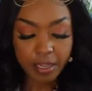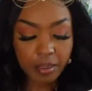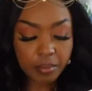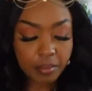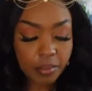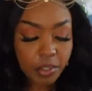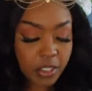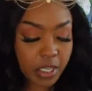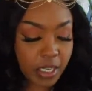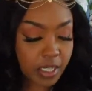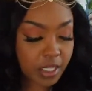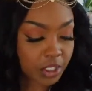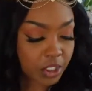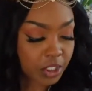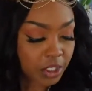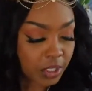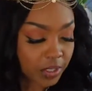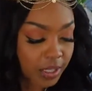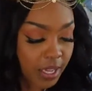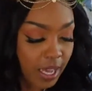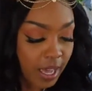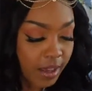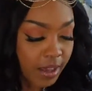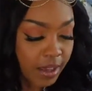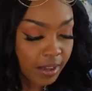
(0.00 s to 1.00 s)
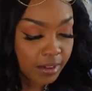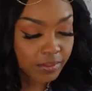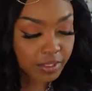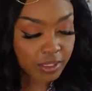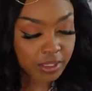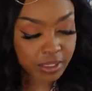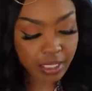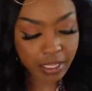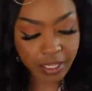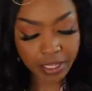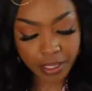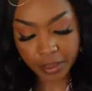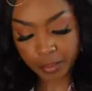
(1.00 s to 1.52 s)
I'm trying to show y'all
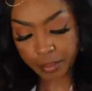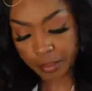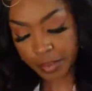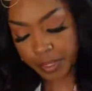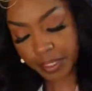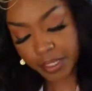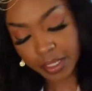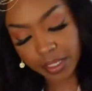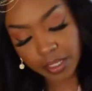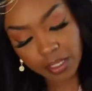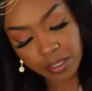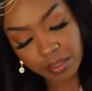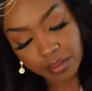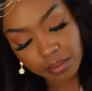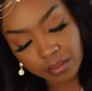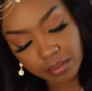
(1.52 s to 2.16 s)
everything, but